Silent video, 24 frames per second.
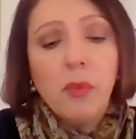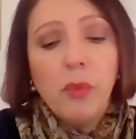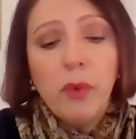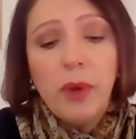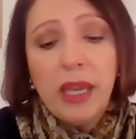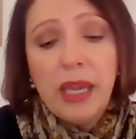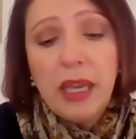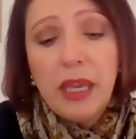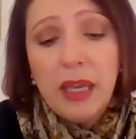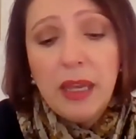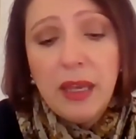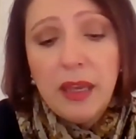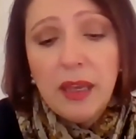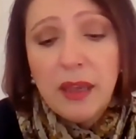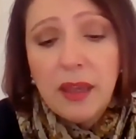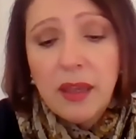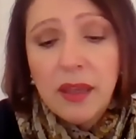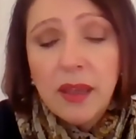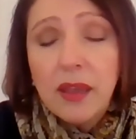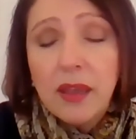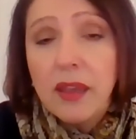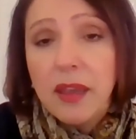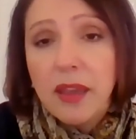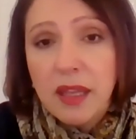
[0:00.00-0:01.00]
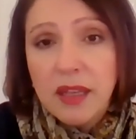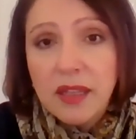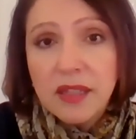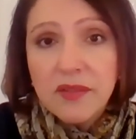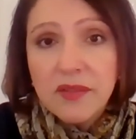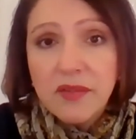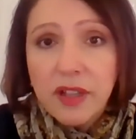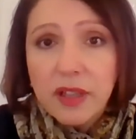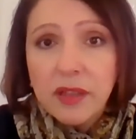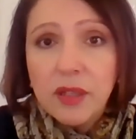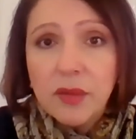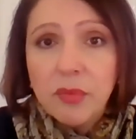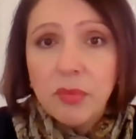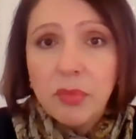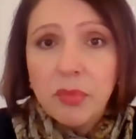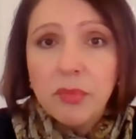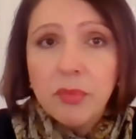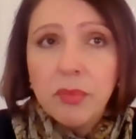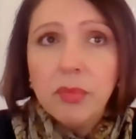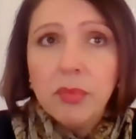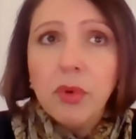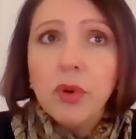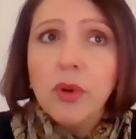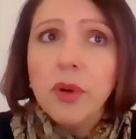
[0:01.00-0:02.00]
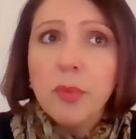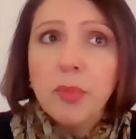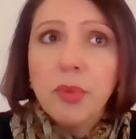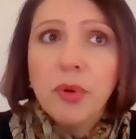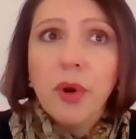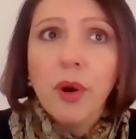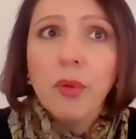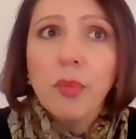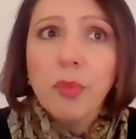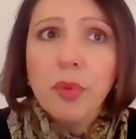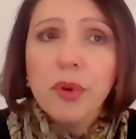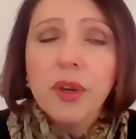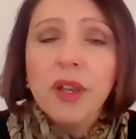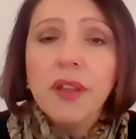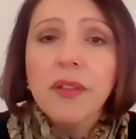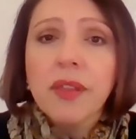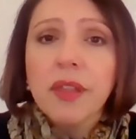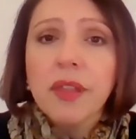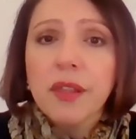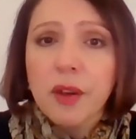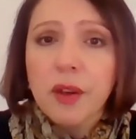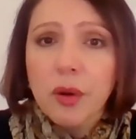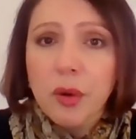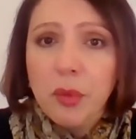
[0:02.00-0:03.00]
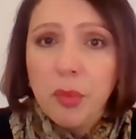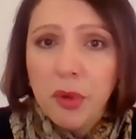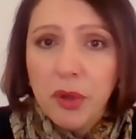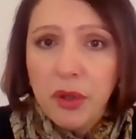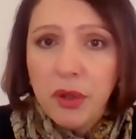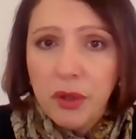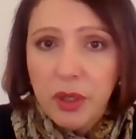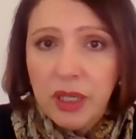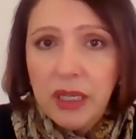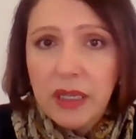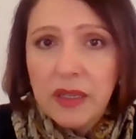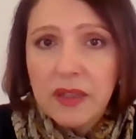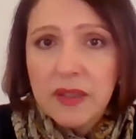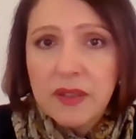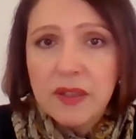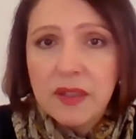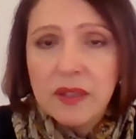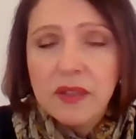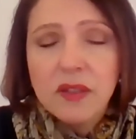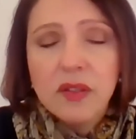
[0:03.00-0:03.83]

We can develop more appropriate therapeutics.